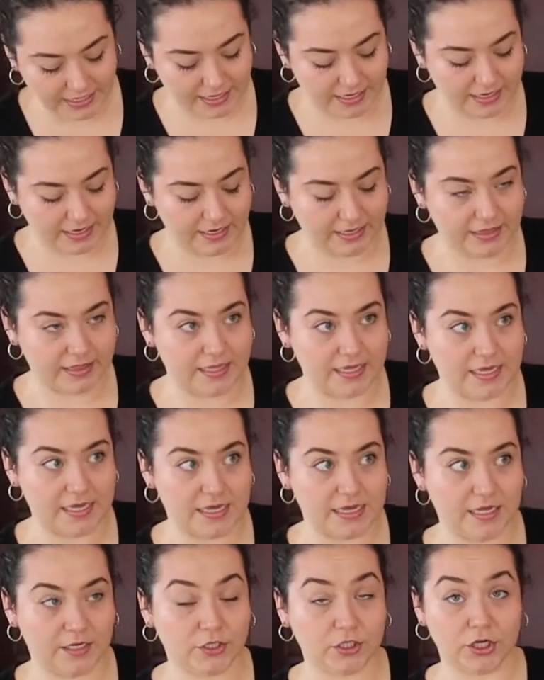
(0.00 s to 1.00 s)
in
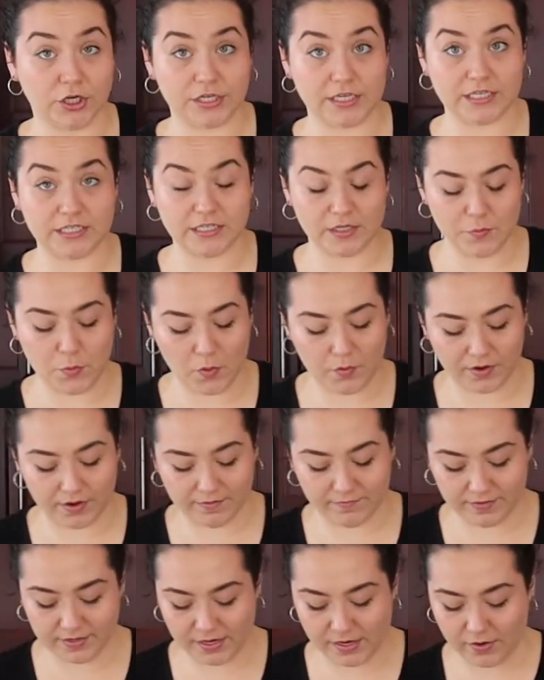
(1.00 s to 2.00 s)
the turkey
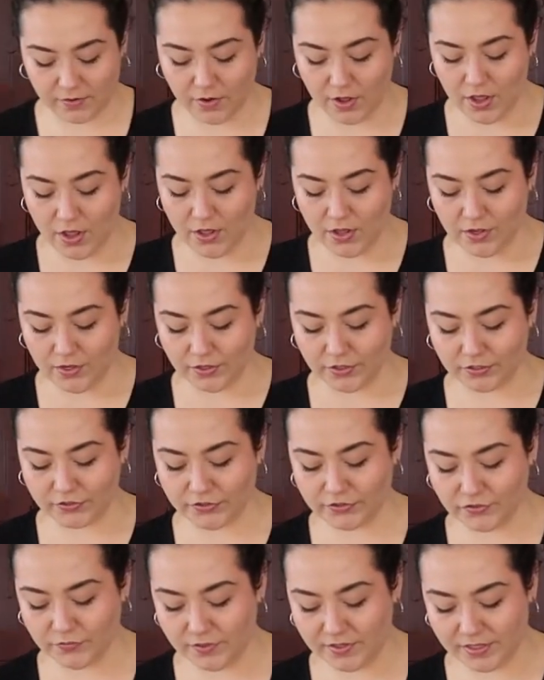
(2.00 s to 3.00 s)
deboning video, you're
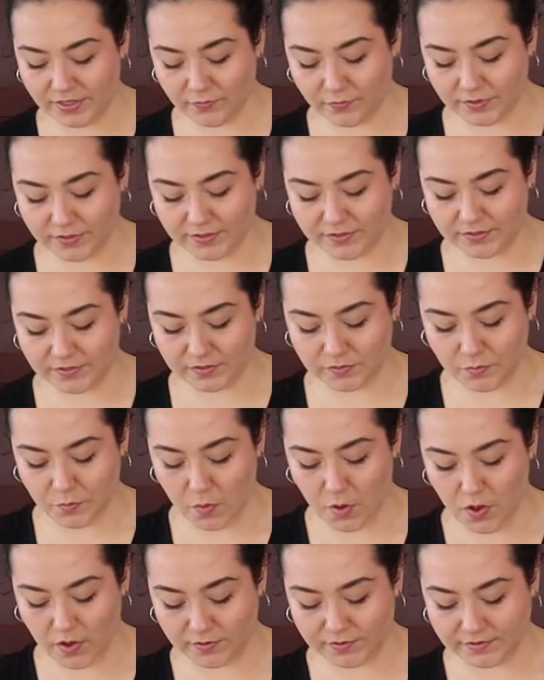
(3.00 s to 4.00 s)
just doing like really
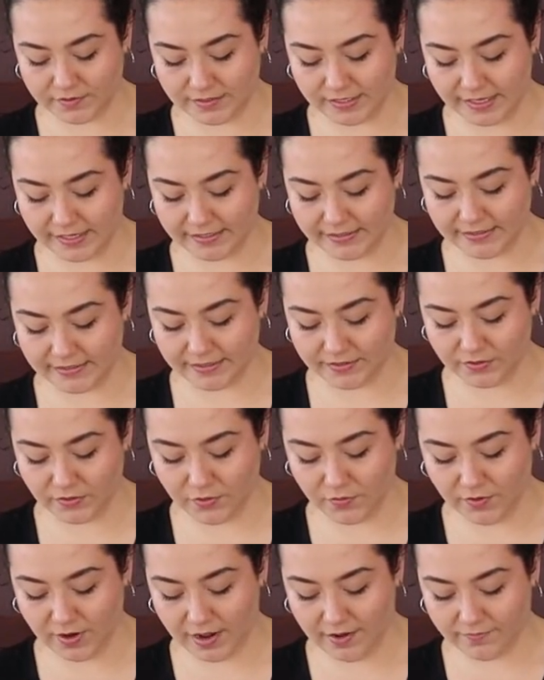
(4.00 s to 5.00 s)
small slices. You
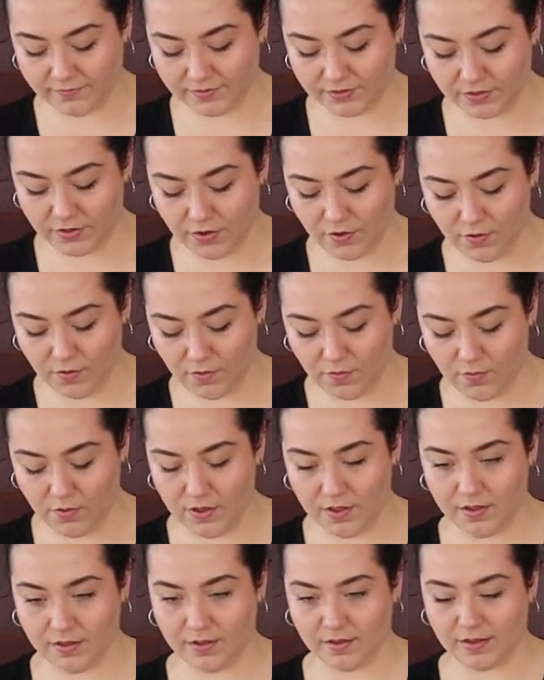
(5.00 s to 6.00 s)
don't have to
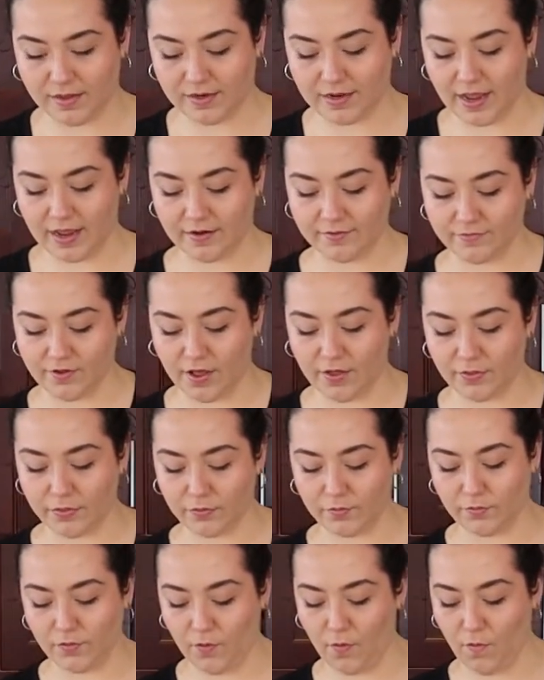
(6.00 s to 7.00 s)
go and kind of cut
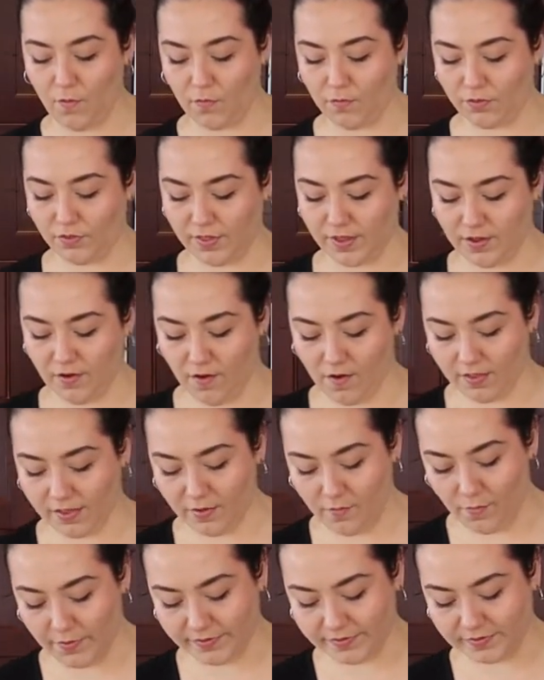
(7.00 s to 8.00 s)
through the whole thing all
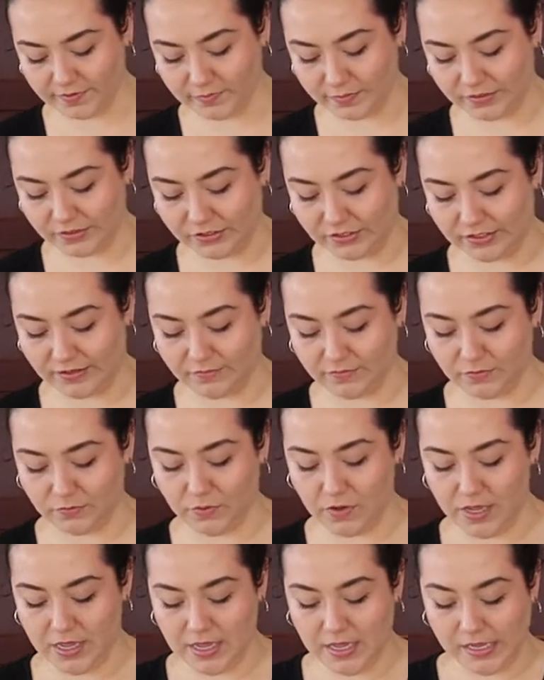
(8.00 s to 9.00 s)
at once, especially if
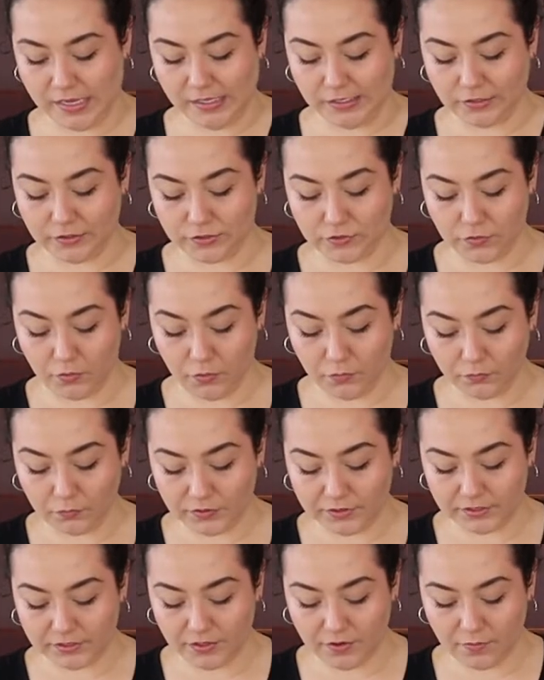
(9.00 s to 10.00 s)
you don't
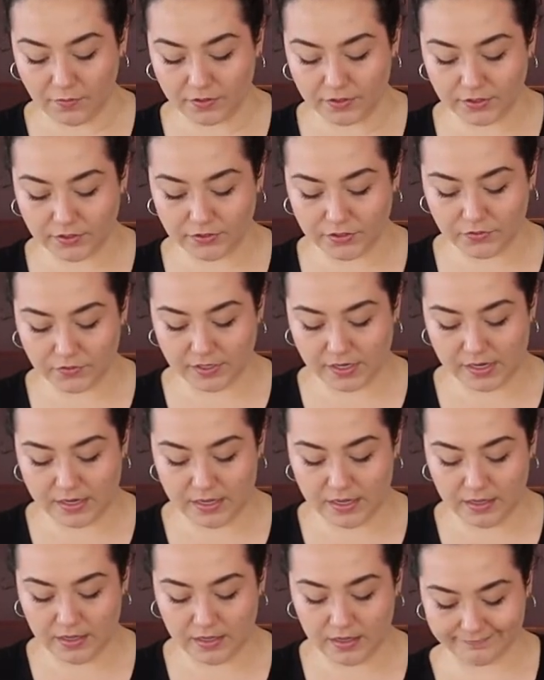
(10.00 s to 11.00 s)
really know what you're
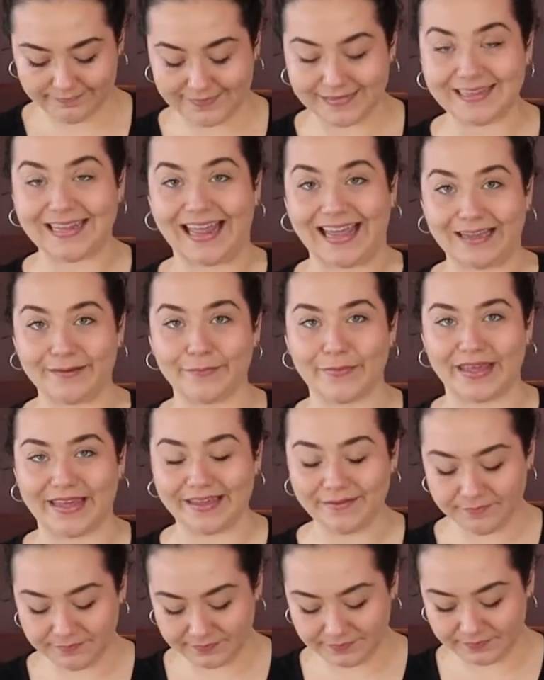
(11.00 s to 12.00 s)
doing, like
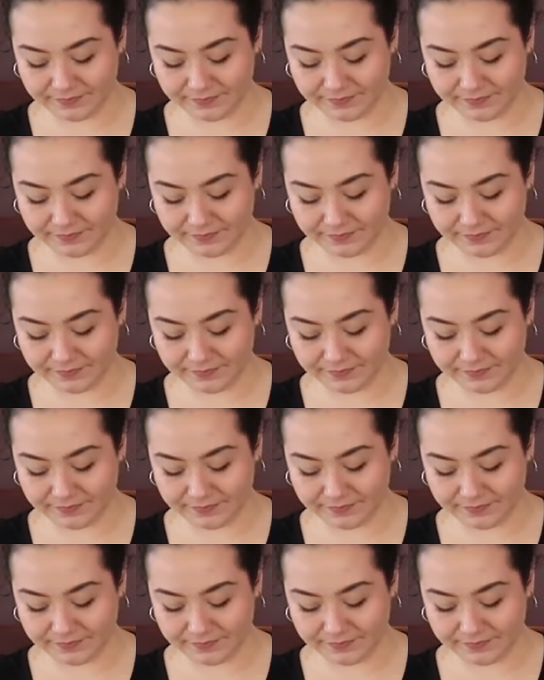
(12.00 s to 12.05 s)
me.